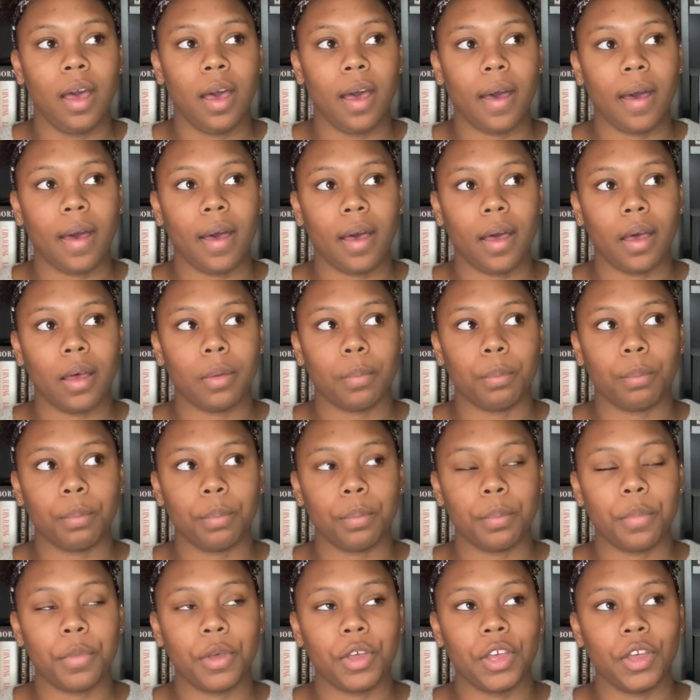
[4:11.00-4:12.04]

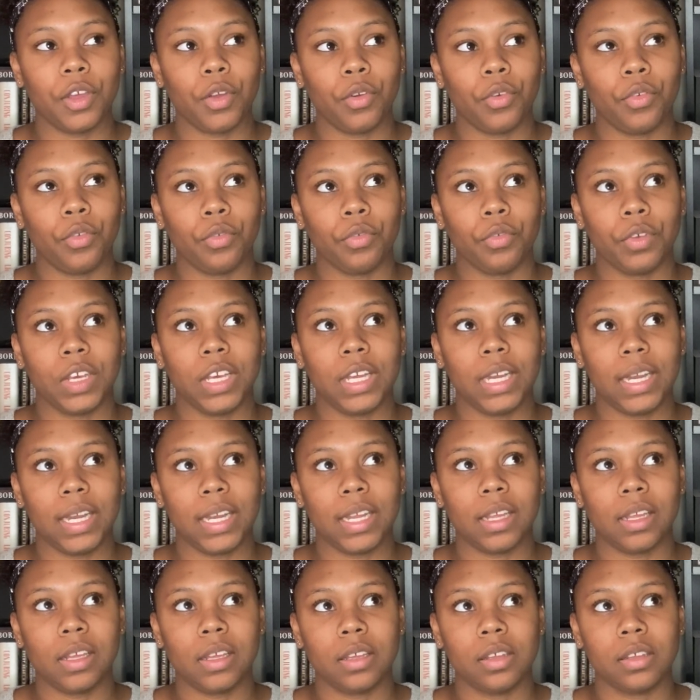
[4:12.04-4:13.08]
But
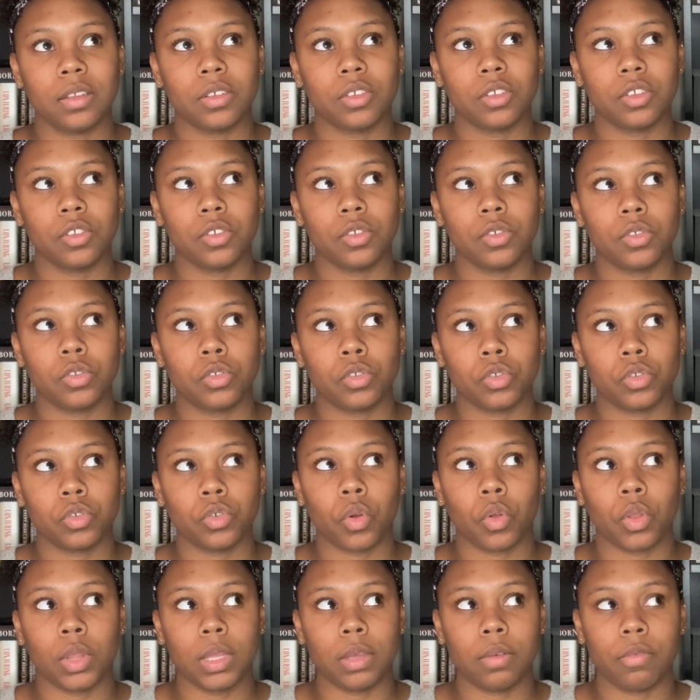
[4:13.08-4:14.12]
reading
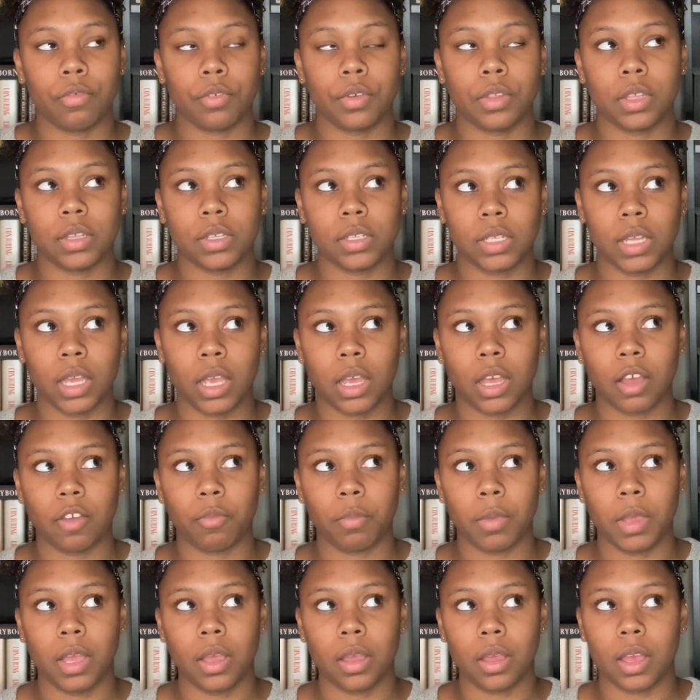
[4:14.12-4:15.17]
solely for the sake of
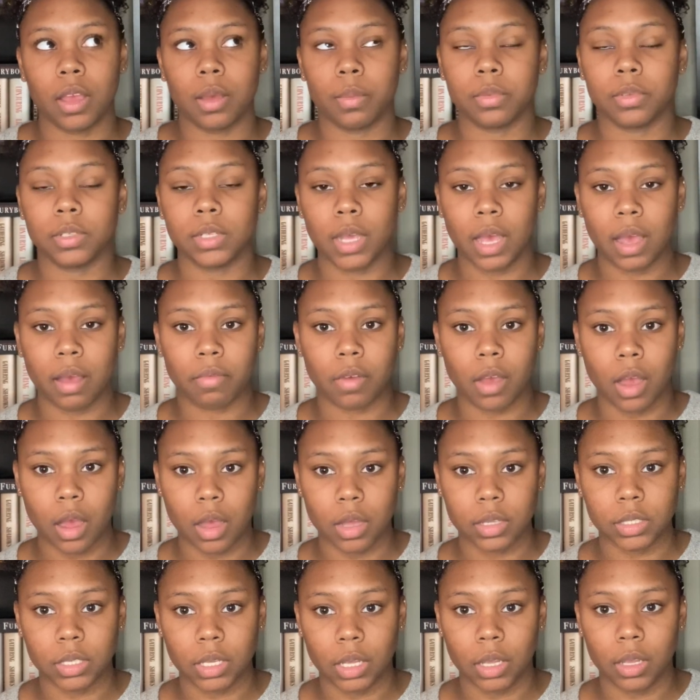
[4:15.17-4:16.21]
being able to have
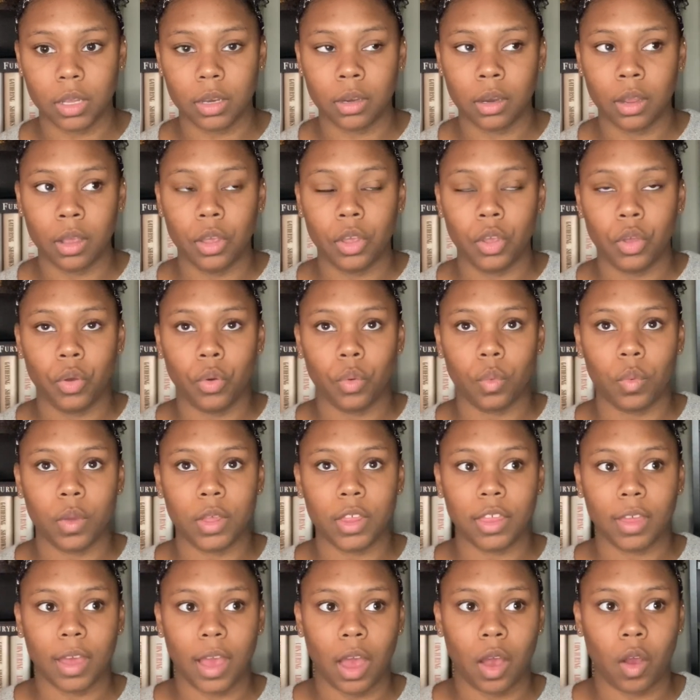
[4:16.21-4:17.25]
content
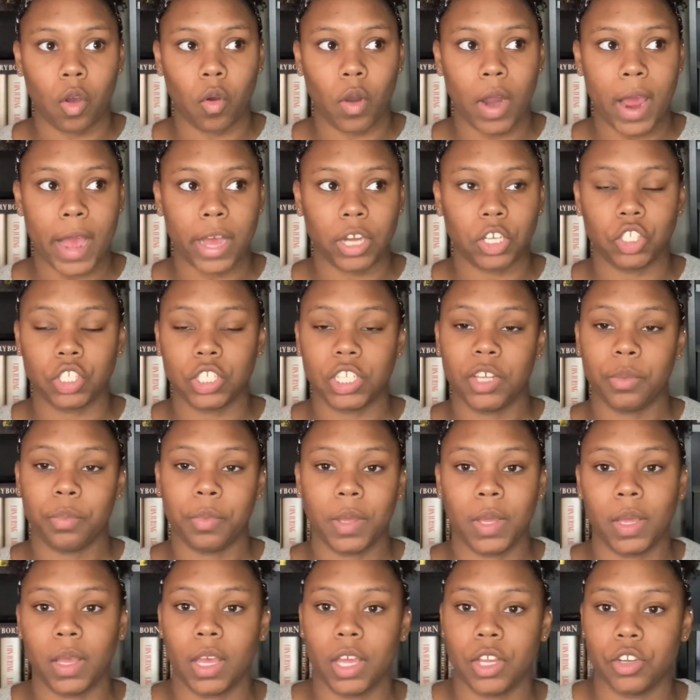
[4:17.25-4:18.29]
without actually
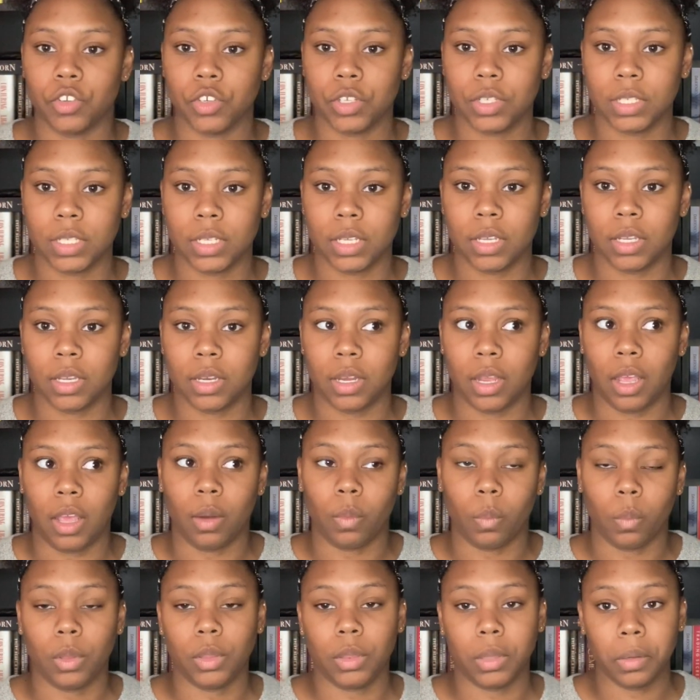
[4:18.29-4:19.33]
being interested
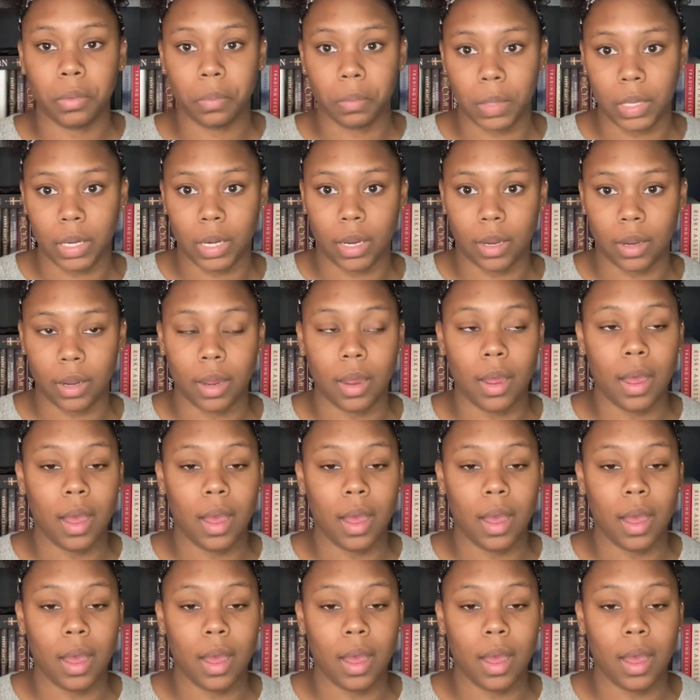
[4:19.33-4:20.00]
in what they're reading,